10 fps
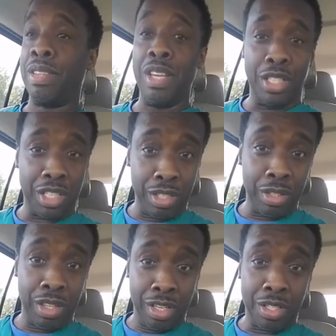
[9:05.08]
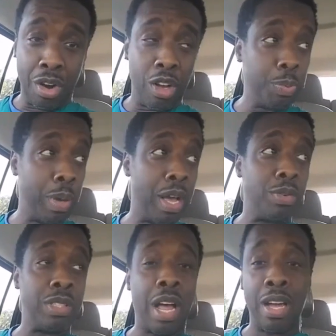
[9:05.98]

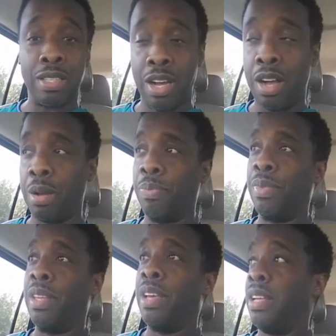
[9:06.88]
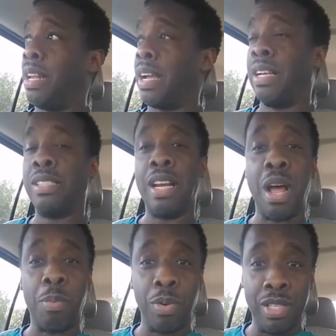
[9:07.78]
thecharlespatrick.com. And like I said,
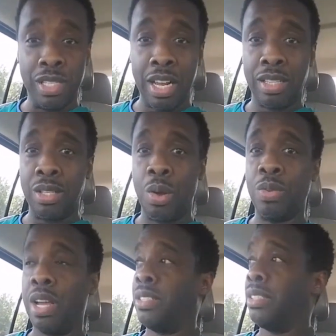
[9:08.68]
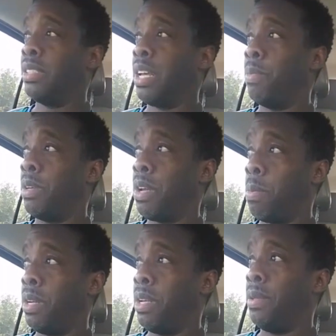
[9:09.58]
I appreciate the donations that have been
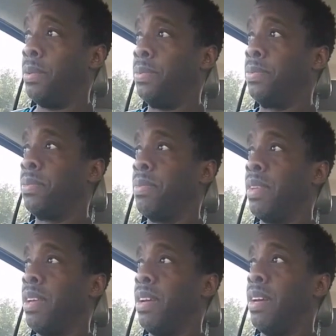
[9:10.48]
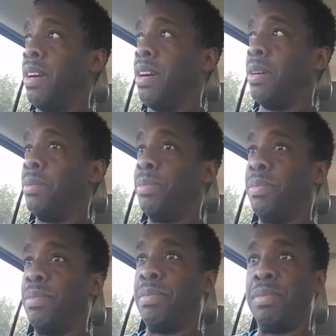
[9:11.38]
coming in. Um,
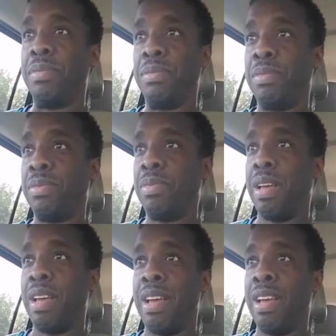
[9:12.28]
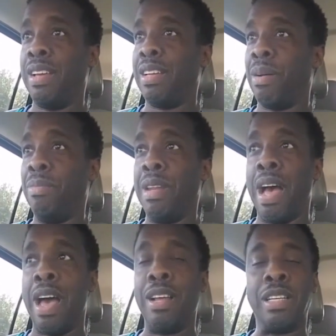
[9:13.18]
hey, I'm
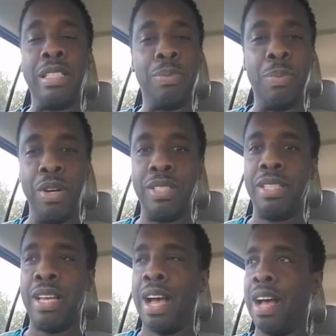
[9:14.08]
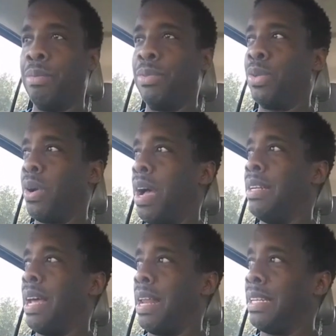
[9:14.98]
not a conspiracy guy. I'm
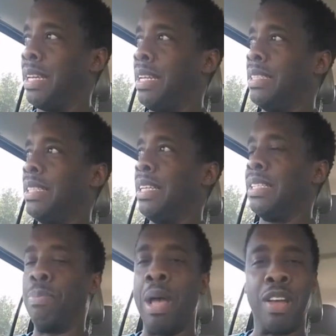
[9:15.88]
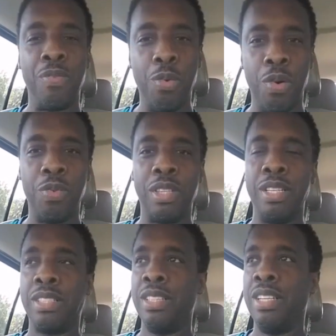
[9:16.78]
trying not to get into this back and forth with
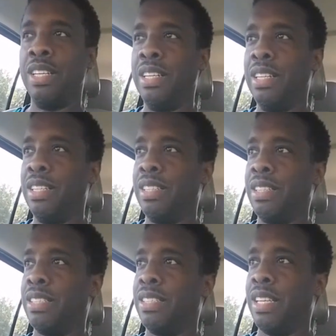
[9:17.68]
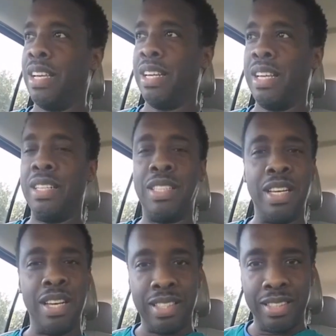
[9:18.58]
this this CNN
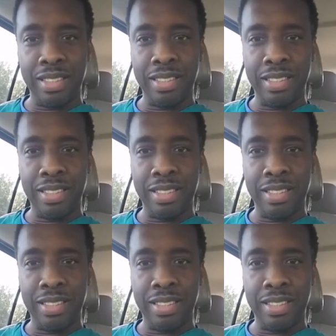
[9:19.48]
chick.